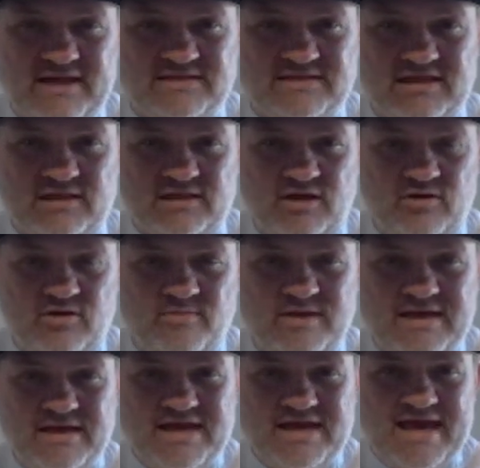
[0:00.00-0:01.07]
the globe
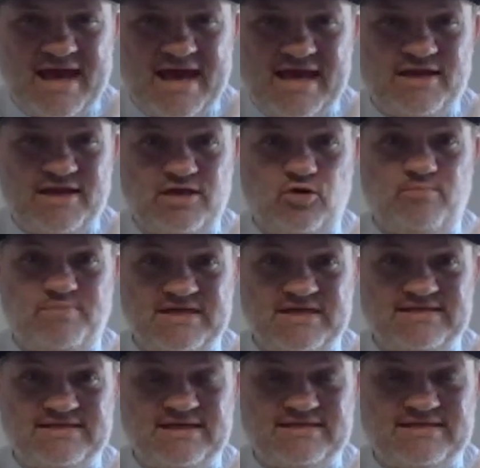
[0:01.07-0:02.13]
and your
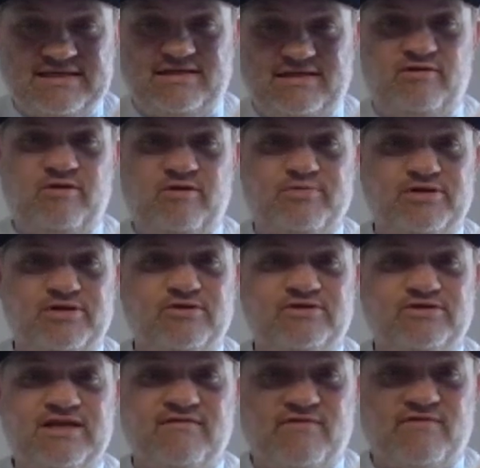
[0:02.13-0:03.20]
business is literally
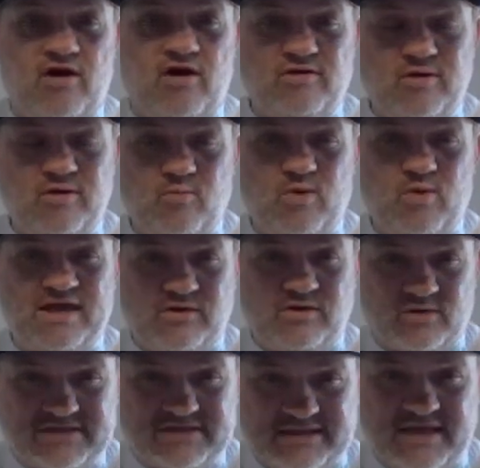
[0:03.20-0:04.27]
producing volume while
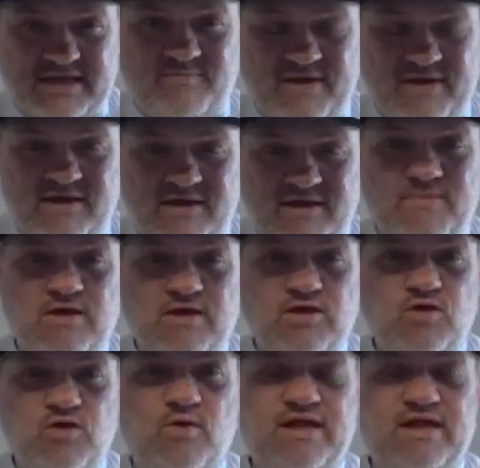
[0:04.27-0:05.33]
you're sleeping,
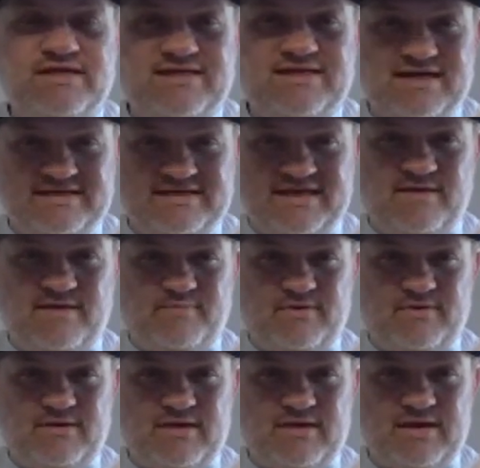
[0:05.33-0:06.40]
you want to dig deep,
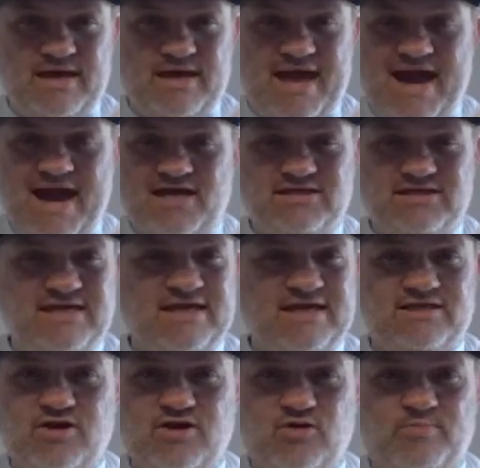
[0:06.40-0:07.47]
actually get
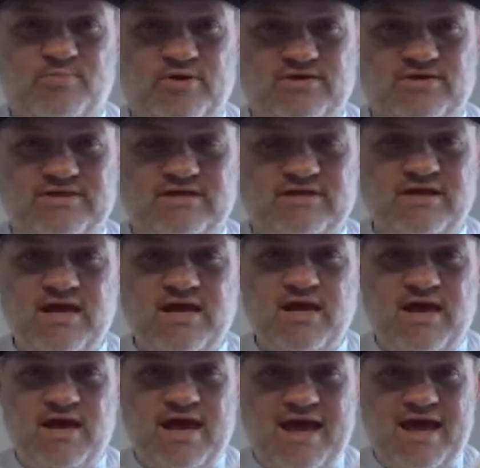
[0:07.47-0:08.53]
to know the person,
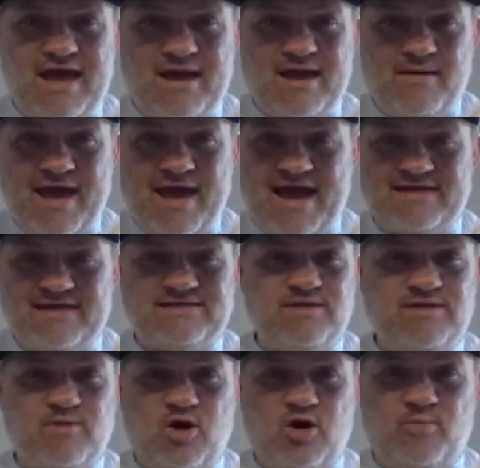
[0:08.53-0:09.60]
ask
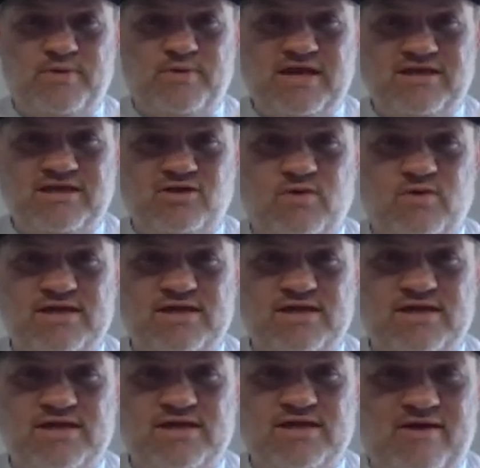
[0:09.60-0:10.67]
them open-ended
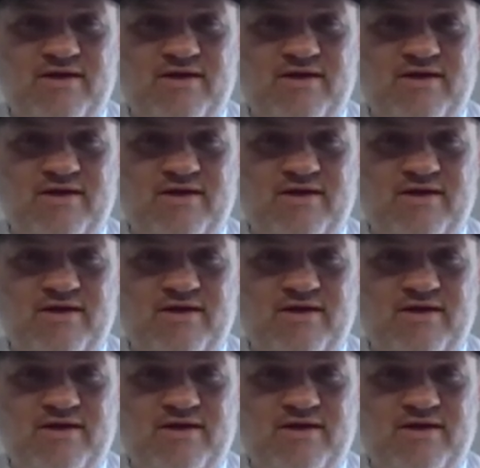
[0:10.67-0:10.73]
questions about